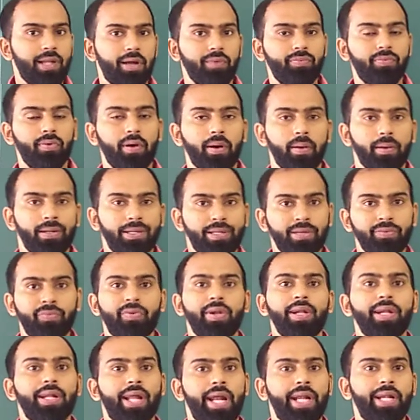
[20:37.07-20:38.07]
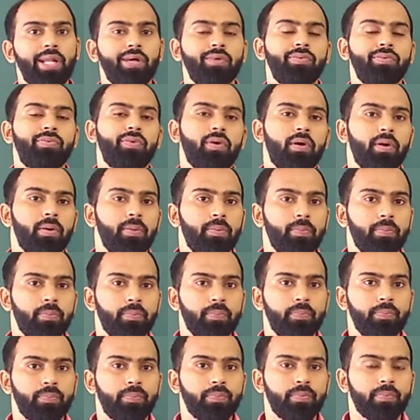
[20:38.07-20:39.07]
of different kind
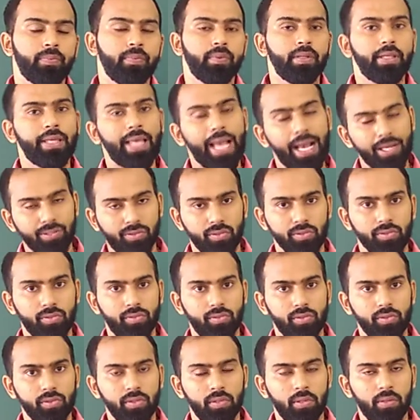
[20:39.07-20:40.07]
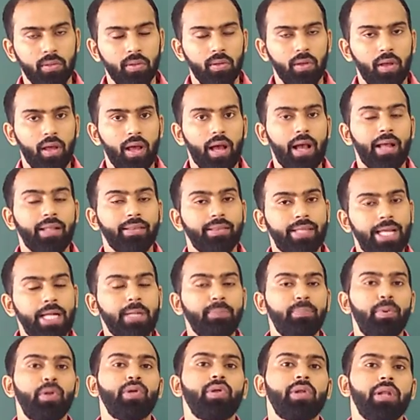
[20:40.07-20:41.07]
of gases, and
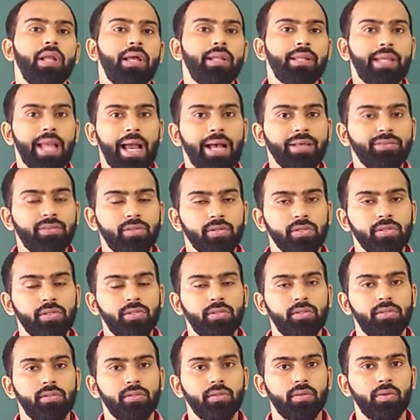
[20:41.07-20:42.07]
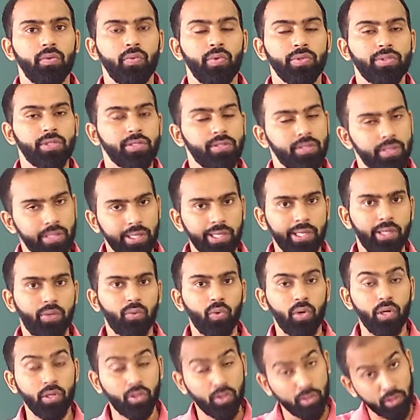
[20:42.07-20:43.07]
that particular gases which is
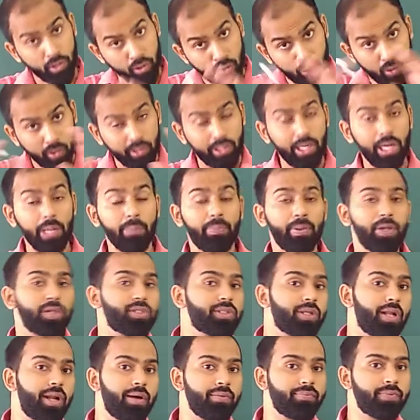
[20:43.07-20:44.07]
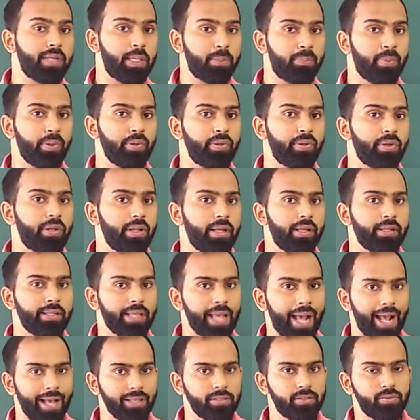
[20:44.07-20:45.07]
equal to the total pressure of that particular
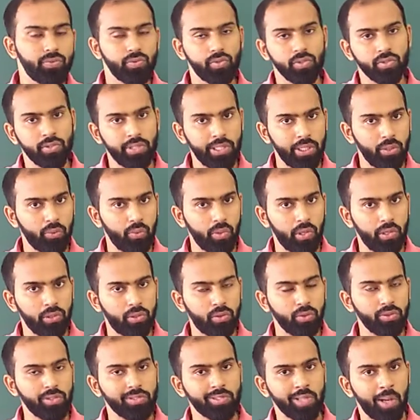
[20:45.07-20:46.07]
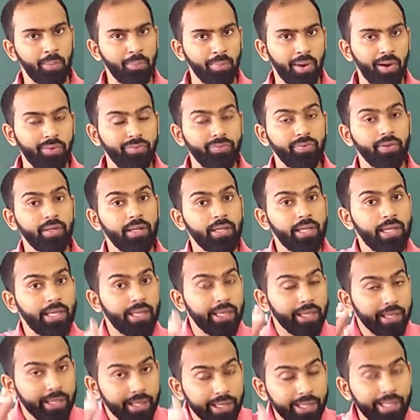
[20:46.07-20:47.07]
gas which is equal to the sum
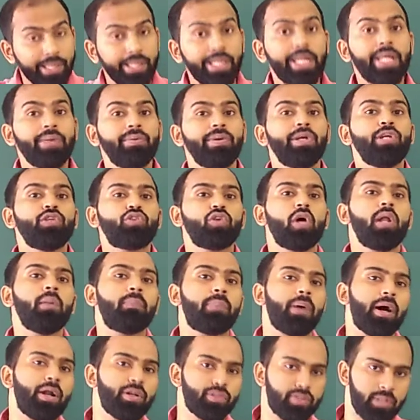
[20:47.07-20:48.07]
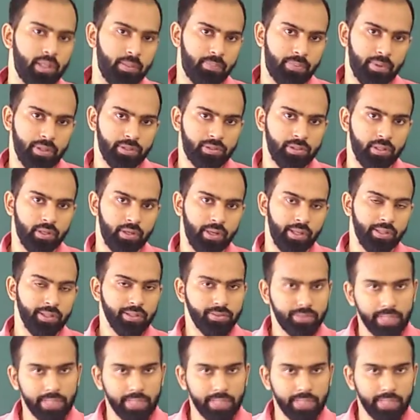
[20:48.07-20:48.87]
of individual partial pressure. In the